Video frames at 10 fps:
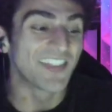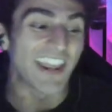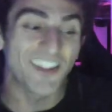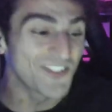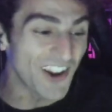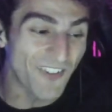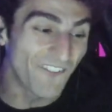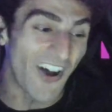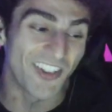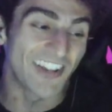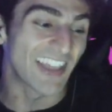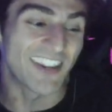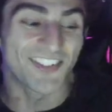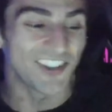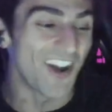Thank you, Dre, for following.
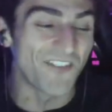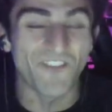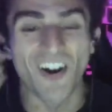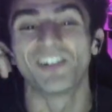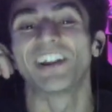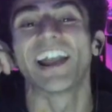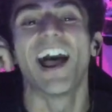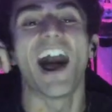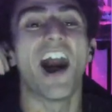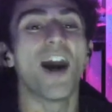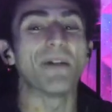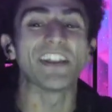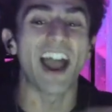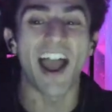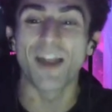Thank you, Zion, for following. Um, and
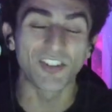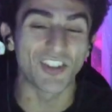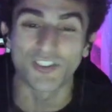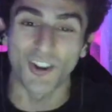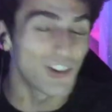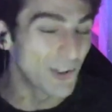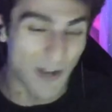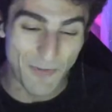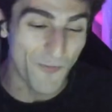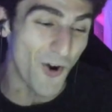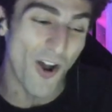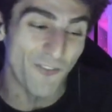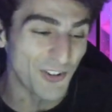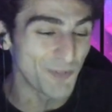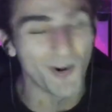yeah, I'm just eternally grateful for all
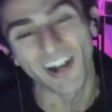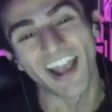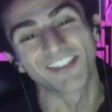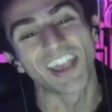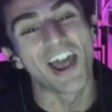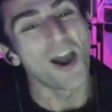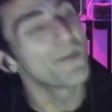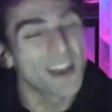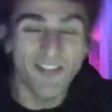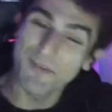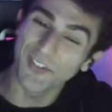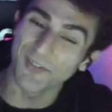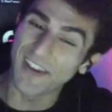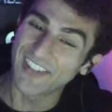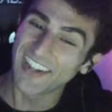of your support, guys. Hope you have the most
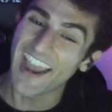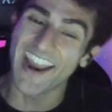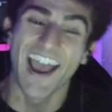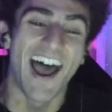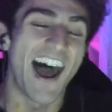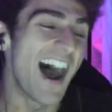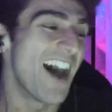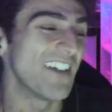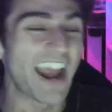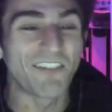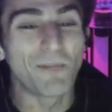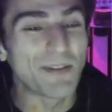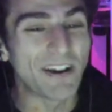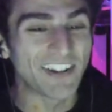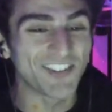amazing night. Um, and I will be
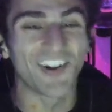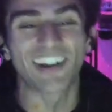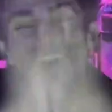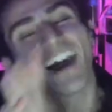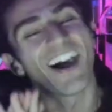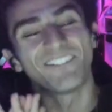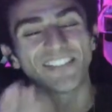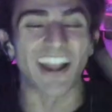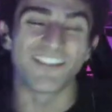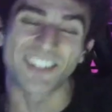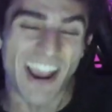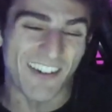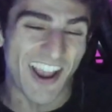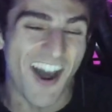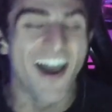my Discord to come um, to come chat
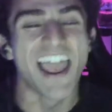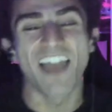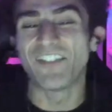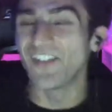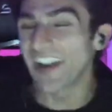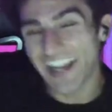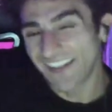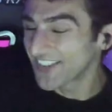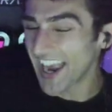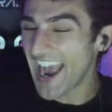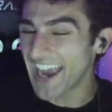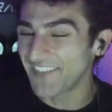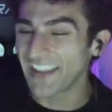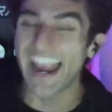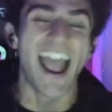with y'all. If you want to come say hi to
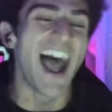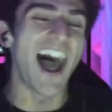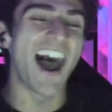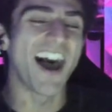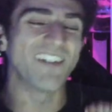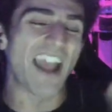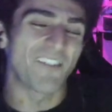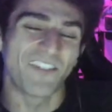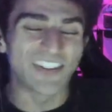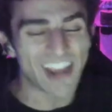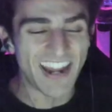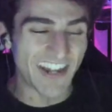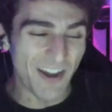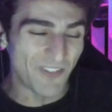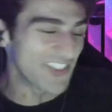me, um, I will be chatting
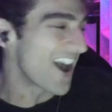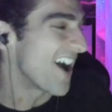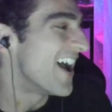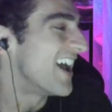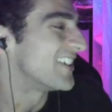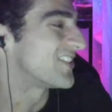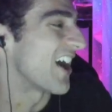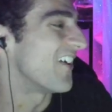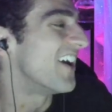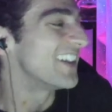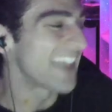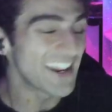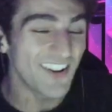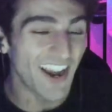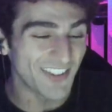it up with y'all. So
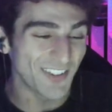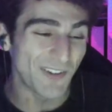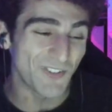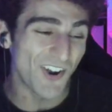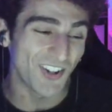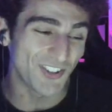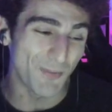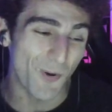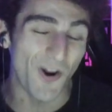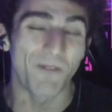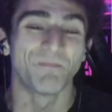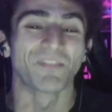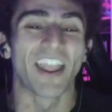thank you guys so much for all your support.